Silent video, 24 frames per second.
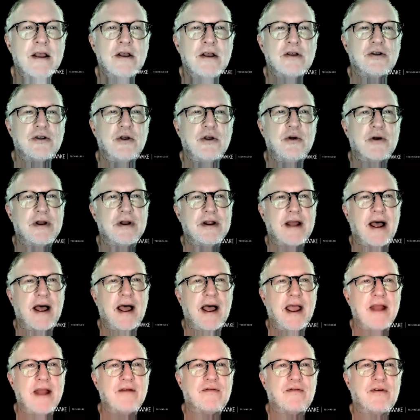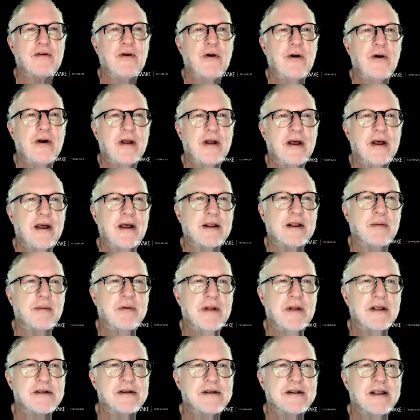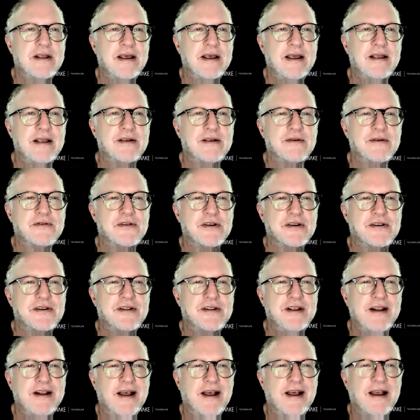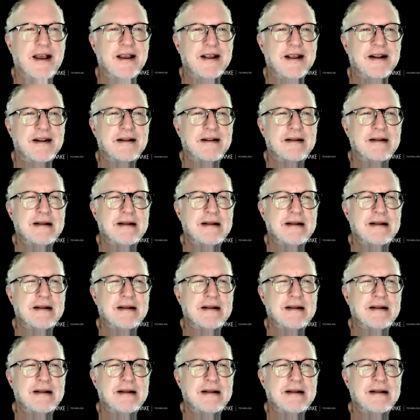so you can die in Florida at the pleasant age of 69.